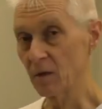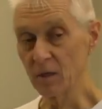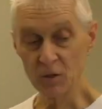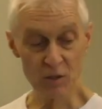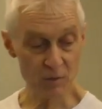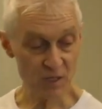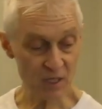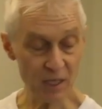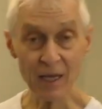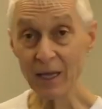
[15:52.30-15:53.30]
You can
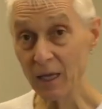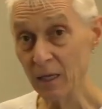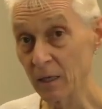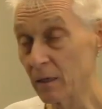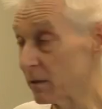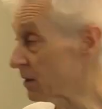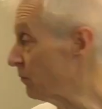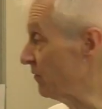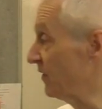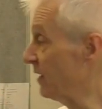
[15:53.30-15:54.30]
see here that
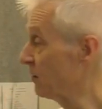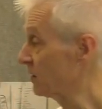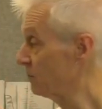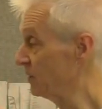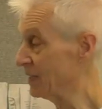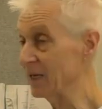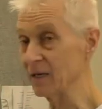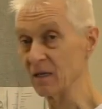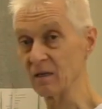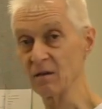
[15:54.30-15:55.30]
we've now got the
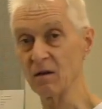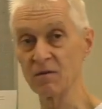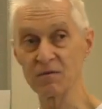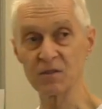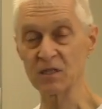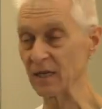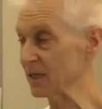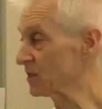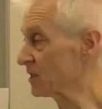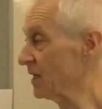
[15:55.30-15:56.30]
beginning of
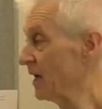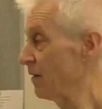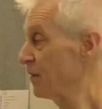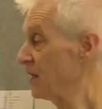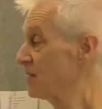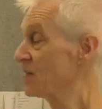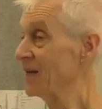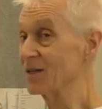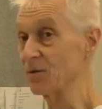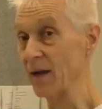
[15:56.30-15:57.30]
starting to see how things
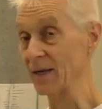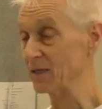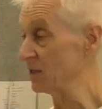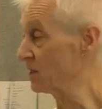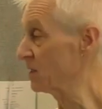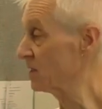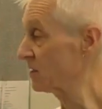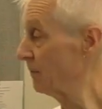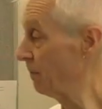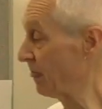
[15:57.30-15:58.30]
interact in a
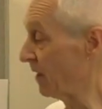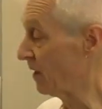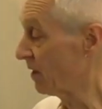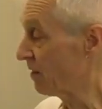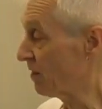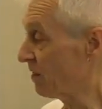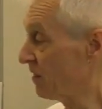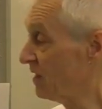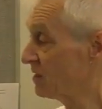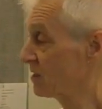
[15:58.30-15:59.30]
system.
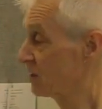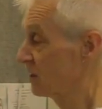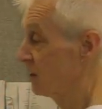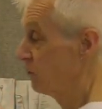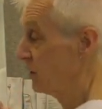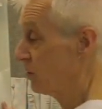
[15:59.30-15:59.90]
This, we